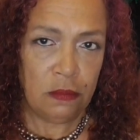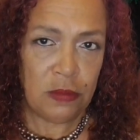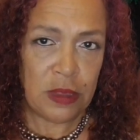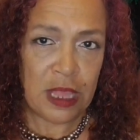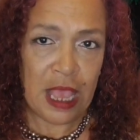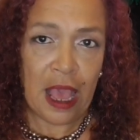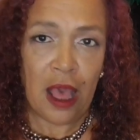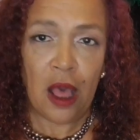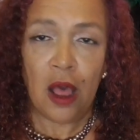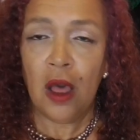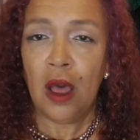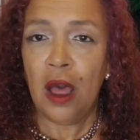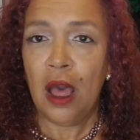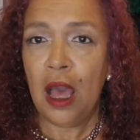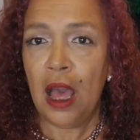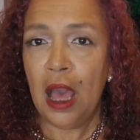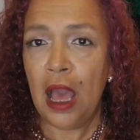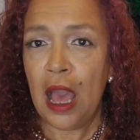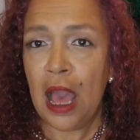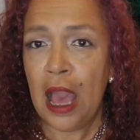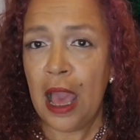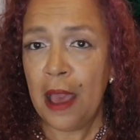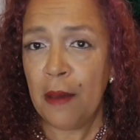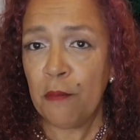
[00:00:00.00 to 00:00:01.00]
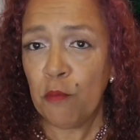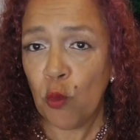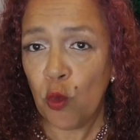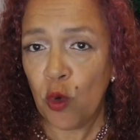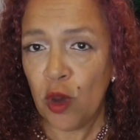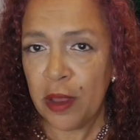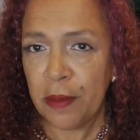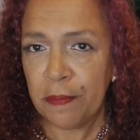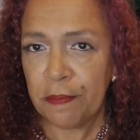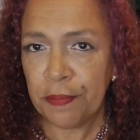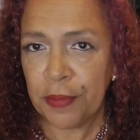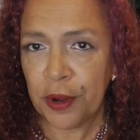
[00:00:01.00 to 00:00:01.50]
Now, I'm
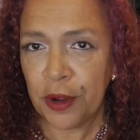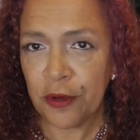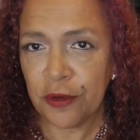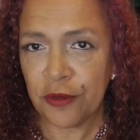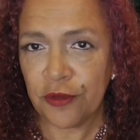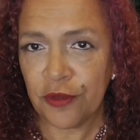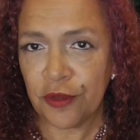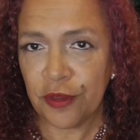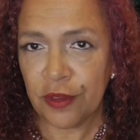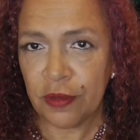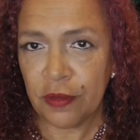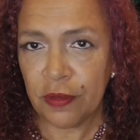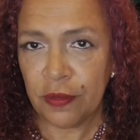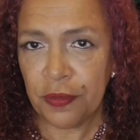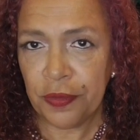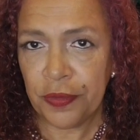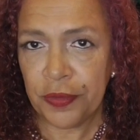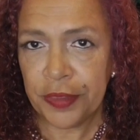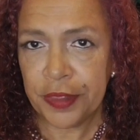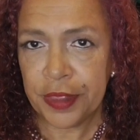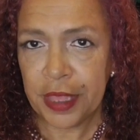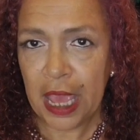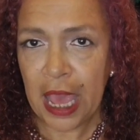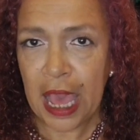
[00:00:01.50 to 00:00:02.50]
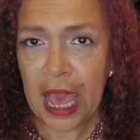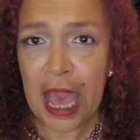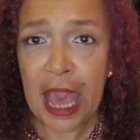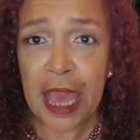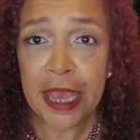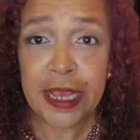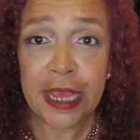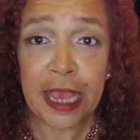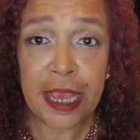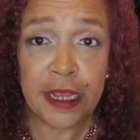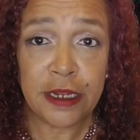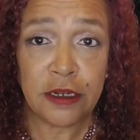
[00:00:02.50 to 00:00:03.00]
one person.
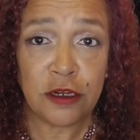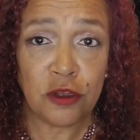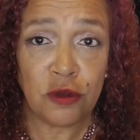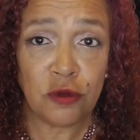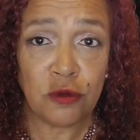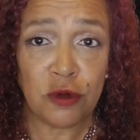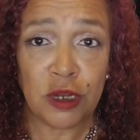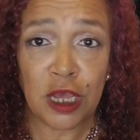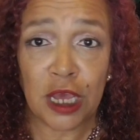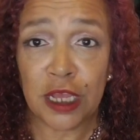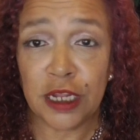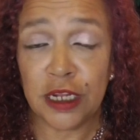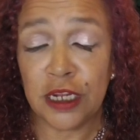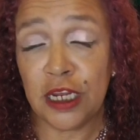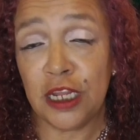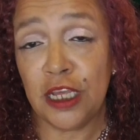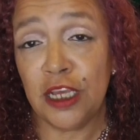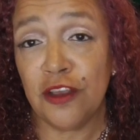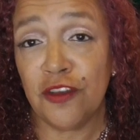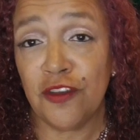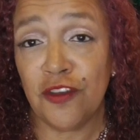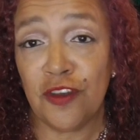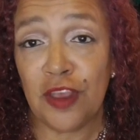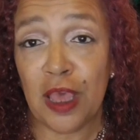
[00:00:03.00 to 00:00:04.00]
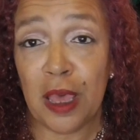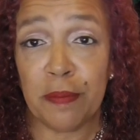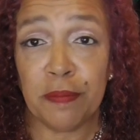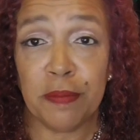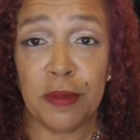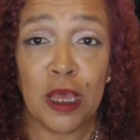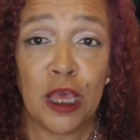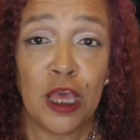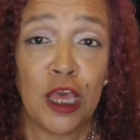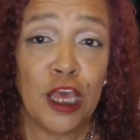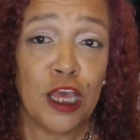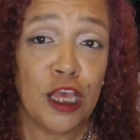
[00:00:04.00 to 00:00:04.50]
I can't do nothing
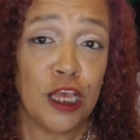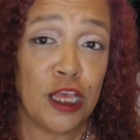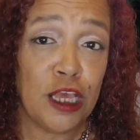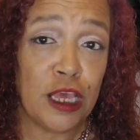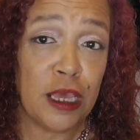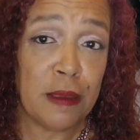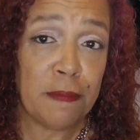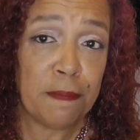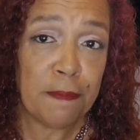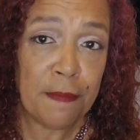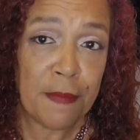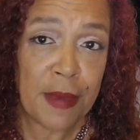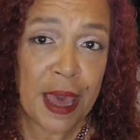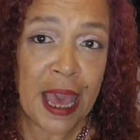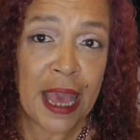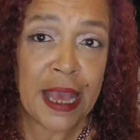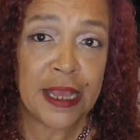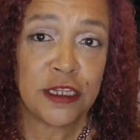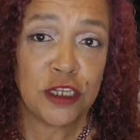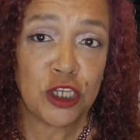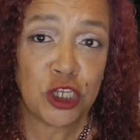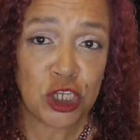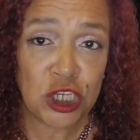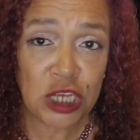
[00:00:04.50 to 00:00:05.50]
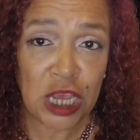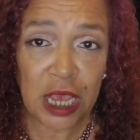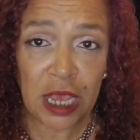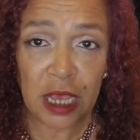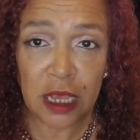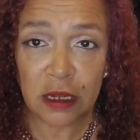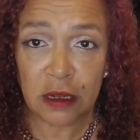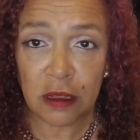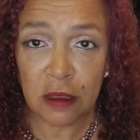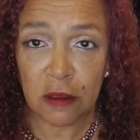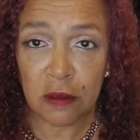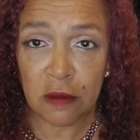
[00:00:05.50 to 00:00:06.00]
except get my
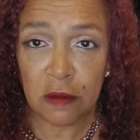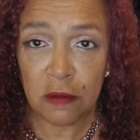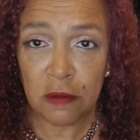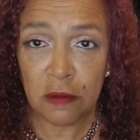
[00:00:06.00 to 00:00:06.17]
channel,